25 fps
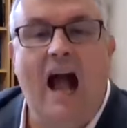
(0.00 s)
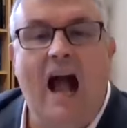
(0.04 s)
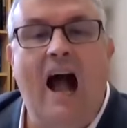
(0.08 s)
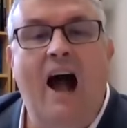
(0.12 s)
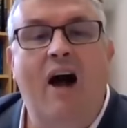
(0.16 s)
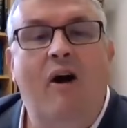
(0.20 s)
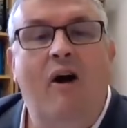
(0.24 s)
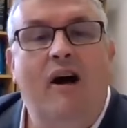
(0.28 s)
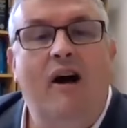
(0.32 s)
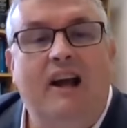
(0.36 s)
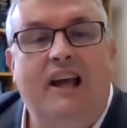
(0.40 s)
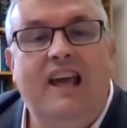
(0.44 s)

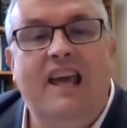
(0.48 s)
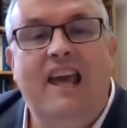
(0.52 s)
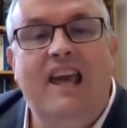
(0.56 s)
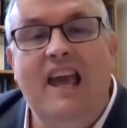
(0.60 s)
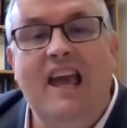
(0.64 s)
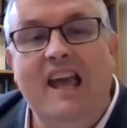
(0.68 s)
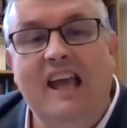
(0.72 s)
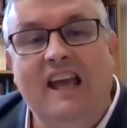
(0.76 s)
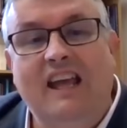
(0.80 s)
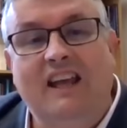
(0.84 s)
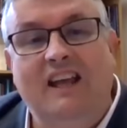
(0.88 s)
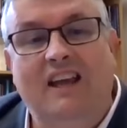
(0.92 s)
Our
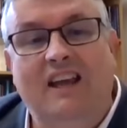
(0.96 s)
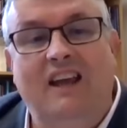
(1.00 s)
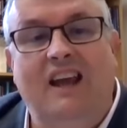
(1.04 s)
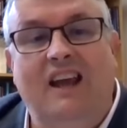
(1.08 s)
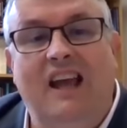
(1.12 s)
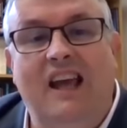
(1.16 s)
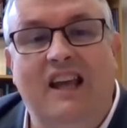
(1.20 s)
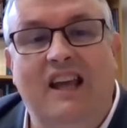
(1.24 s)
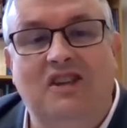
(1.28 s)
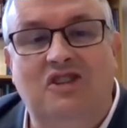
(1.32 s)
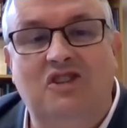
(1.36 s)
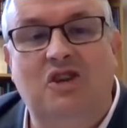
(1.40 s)

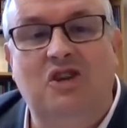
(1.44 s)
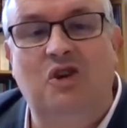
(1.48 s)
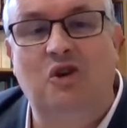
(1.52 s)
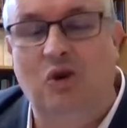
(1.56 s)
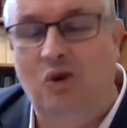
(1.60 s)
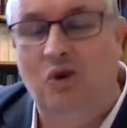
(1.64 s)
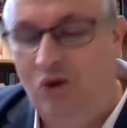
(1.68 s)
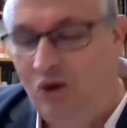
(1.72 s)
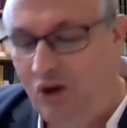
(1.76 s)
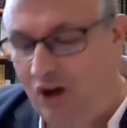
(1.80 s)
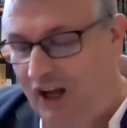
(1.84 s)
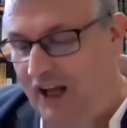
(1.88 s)
King is
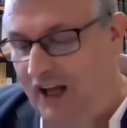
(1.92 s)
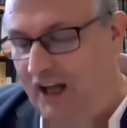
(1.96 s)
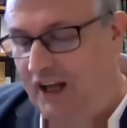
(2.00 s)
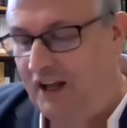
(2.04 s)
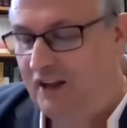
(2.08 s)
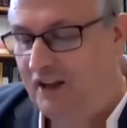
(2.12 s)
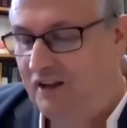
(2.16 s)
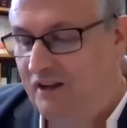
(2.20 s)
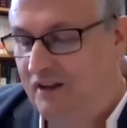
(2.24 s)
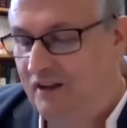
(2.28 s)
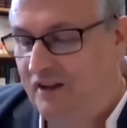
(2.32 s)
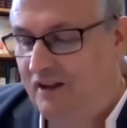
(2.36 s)

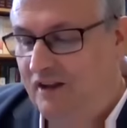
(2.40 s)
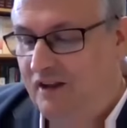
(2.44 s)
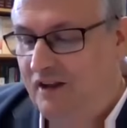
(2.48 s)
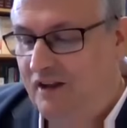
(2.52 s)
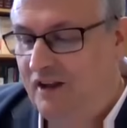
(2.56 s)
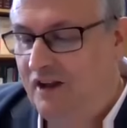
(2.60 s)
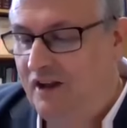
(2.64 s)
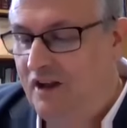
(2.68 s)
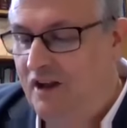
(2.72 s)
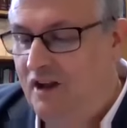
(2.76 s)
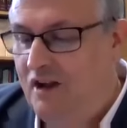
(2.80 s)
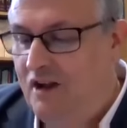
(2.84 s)
calling
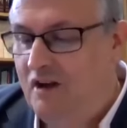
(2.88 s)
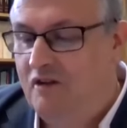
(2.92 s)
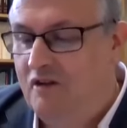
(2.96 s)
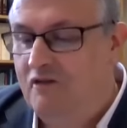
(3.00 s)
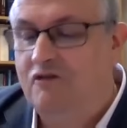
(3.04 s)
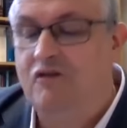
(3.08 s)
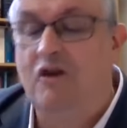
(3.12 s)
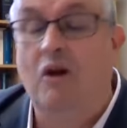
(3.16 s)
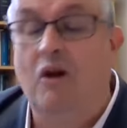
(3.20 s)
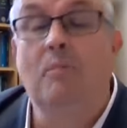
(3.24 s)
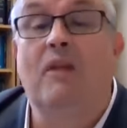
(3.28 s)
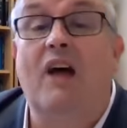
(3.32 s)

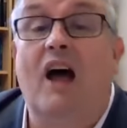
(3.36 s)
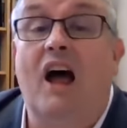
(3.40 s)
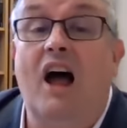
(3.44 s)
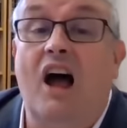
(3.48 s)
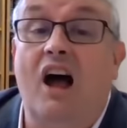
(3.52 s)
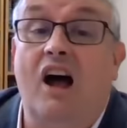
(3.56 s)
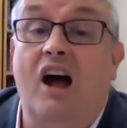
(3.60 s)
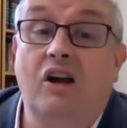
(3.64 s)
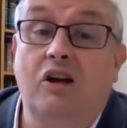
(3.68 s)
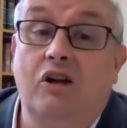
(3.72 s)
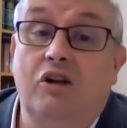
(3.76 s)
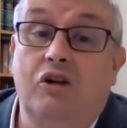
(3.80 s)
from the
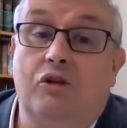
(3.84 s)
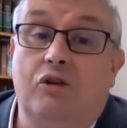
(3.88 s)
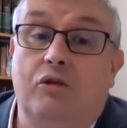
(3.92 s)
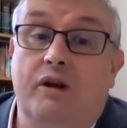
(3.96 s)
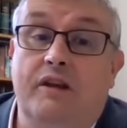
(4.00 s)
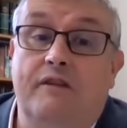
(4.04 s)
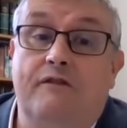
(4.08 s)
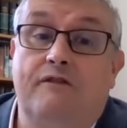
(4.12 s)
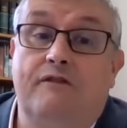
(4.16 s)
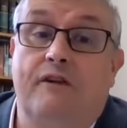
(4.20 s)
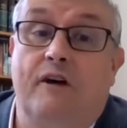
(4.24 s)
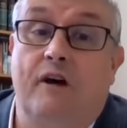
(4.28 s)

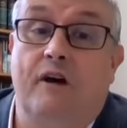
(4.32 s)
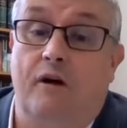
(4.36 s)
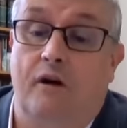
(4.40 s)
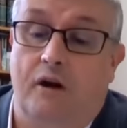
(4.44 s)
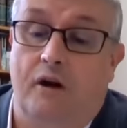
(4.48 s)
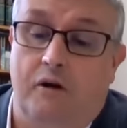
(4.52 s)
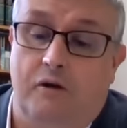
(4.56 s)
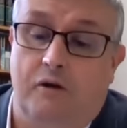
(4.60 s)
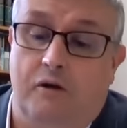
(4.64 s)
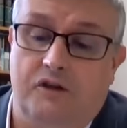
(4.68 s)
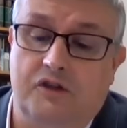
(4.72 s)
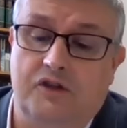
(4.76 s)
hungry
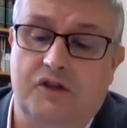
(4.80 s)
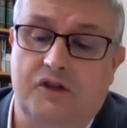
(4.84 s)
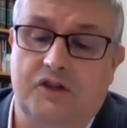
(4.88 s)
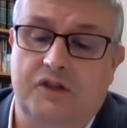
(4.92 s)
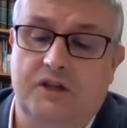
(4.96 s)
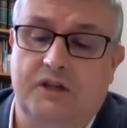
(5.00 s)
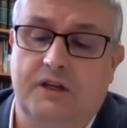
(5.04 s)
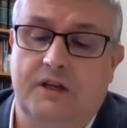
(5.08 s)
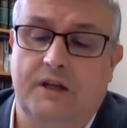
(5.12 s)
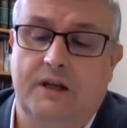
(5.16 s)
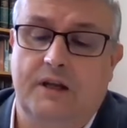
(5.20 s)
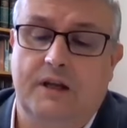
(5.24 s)

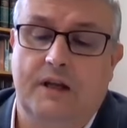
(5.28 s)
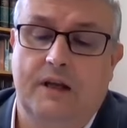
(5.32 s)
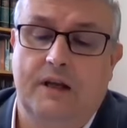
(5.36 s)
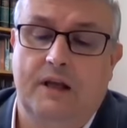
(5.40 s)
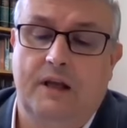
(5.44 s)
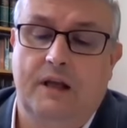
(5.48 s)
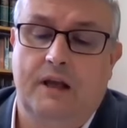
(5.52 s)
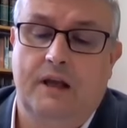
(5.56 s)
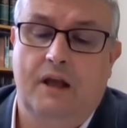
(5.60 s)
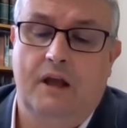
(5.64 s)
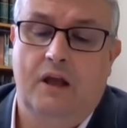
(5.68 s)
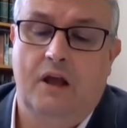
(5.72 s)
furrows,
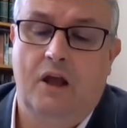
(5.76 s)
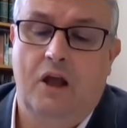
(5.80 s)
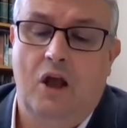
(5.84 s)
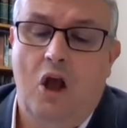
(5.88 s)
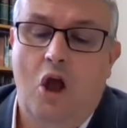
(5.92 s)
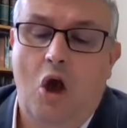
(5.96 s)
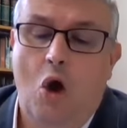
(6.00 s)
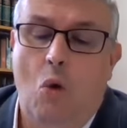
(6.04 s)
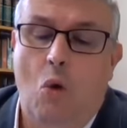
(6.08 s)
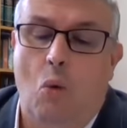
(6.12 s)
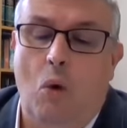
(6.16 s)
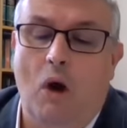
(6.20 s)

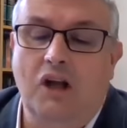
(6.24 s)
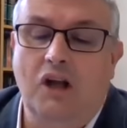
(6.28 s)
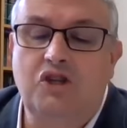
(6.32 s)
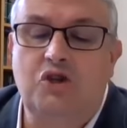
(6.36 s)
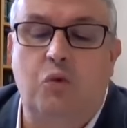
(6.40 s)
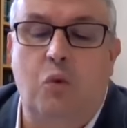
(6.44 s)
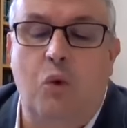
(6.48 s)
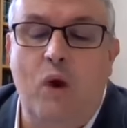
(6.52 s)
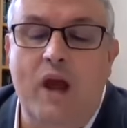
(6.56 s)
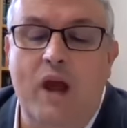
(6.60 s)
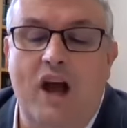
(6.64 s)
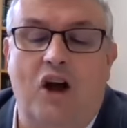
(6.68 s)

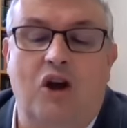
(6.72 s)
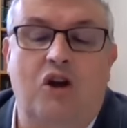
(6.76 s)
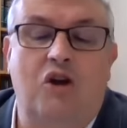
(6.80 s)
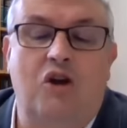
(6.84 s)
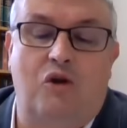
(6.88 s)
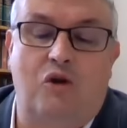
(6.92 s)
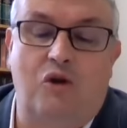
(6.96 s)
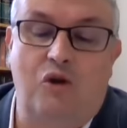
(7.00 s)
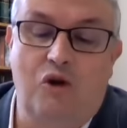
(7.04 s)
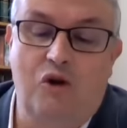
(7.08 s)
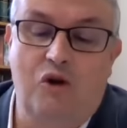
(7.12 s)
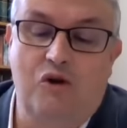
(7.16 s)
whilst we are
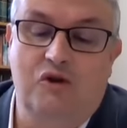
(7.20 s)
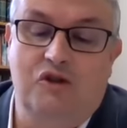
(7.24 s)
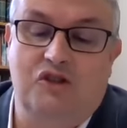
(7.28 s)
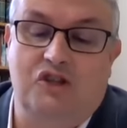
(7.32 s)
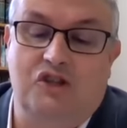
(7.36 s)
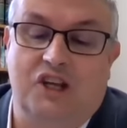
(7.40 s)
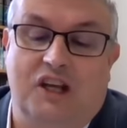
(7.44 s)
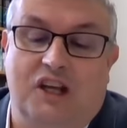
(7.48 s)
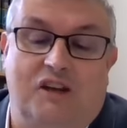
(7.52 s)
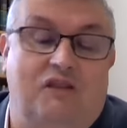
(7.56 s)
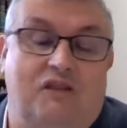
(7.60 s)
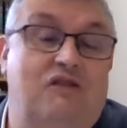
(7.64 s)

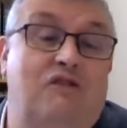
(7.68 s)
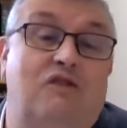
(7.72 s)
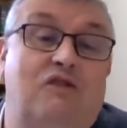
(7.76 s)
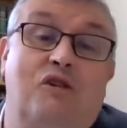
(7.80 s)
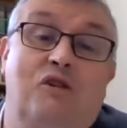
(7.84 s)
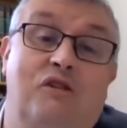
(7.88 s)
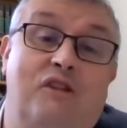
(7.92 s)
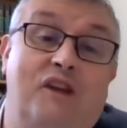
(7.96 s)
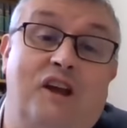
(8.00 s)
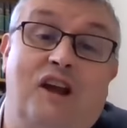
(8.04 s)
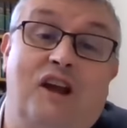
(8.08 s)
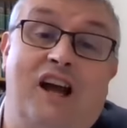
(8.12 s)
cruising
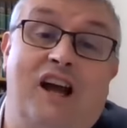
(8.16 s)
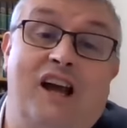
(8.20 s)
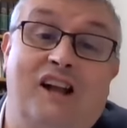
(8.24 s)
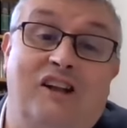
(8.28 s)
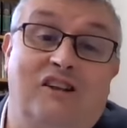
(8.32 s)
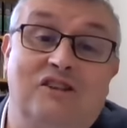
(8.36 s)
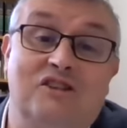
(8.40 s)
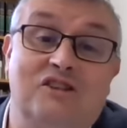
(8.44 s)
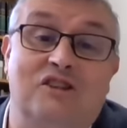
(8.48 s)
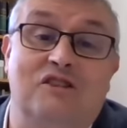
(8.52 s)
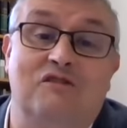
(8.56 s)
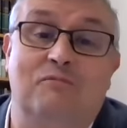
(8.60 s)
through the
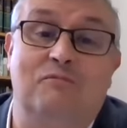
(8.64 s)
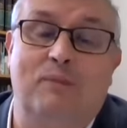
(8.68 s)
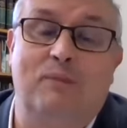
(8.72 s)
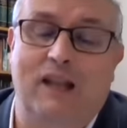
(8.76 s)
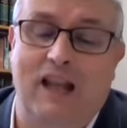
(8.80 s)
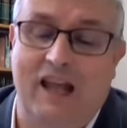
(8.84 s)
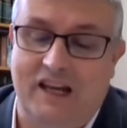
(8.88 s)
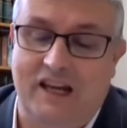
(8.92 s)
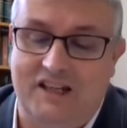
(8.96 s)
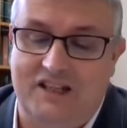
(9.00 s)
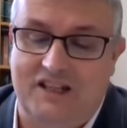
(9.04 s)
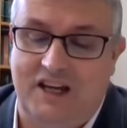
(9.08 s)
aisles of
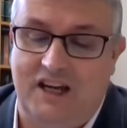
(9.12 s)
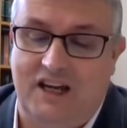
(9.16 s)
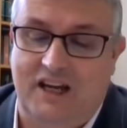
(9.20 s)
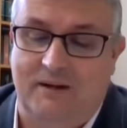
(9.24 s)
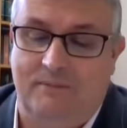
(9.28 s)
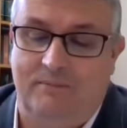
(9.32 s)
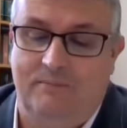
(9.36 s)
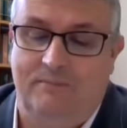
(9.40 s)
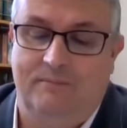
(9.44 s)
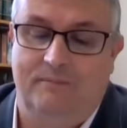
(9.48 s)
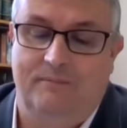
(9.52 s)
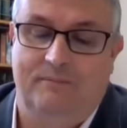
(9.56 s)

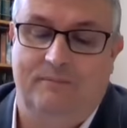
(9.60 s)
plenty.